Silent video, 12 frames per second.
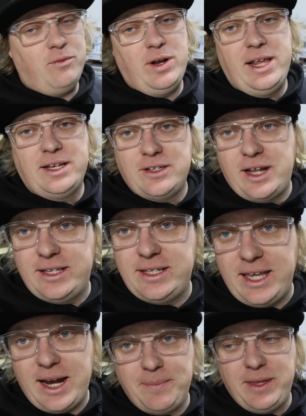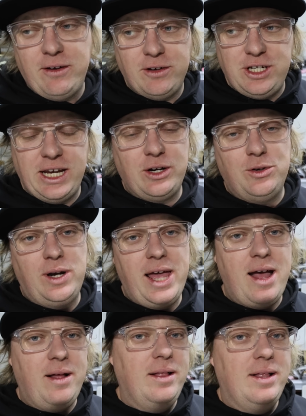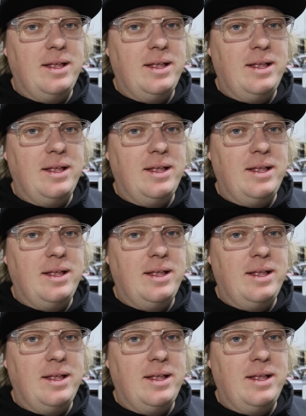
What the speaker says: really excited to get up there and check it all out.